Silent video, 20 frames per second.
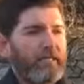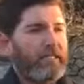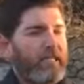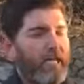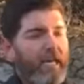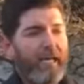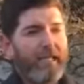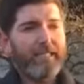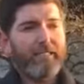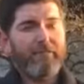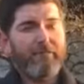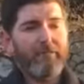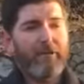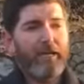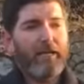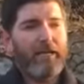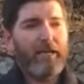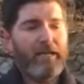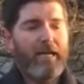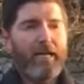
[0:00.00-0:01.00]
as of
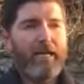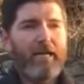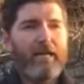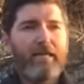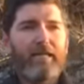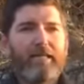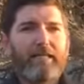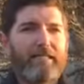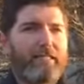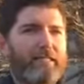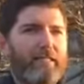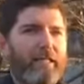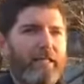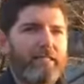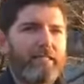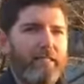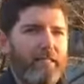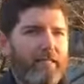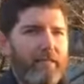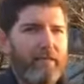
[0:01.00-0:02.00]
right now, he has not
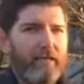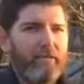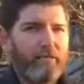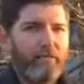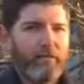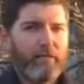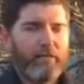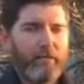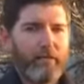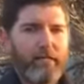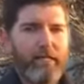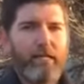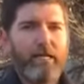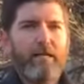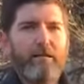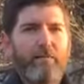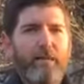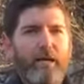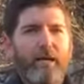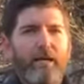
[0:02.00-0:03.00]
done that with the
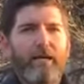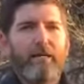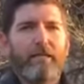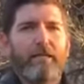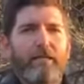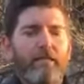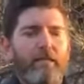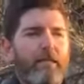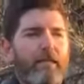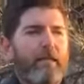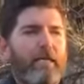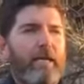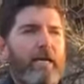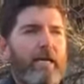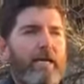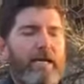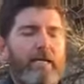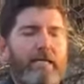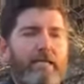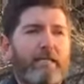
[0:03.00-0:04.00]
Reclaim Act,
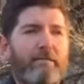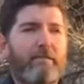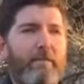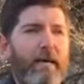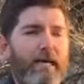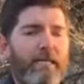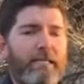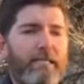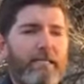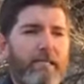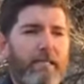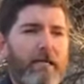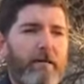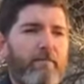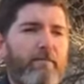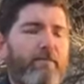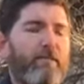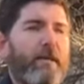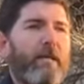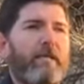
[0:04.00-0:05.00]
and it's passing up
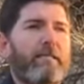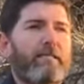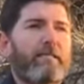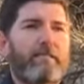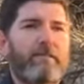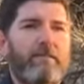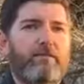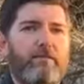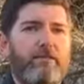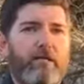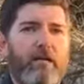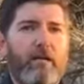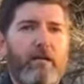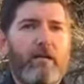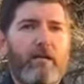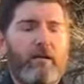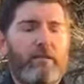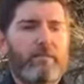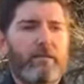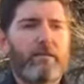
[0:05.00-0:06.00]
thousands of
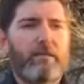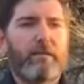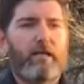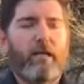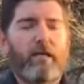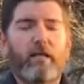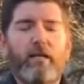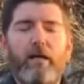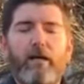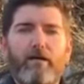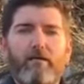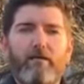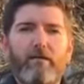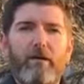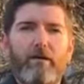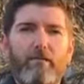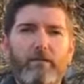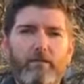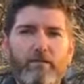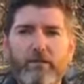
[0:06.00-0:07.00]
jobs, a lot of
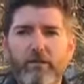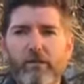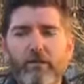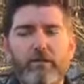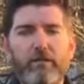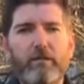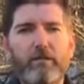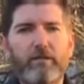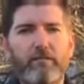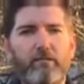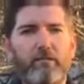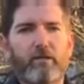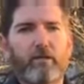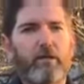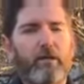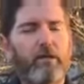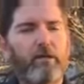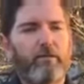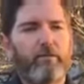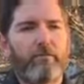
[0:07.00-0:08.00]
opportunities for the
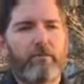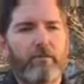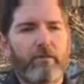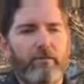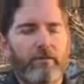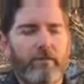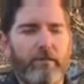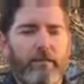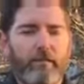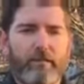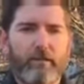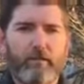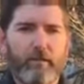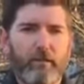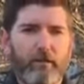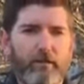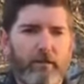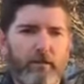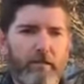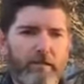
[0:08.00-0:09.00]
coal fields and the
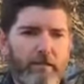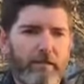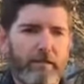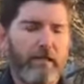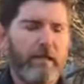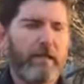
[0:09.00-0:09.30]
communities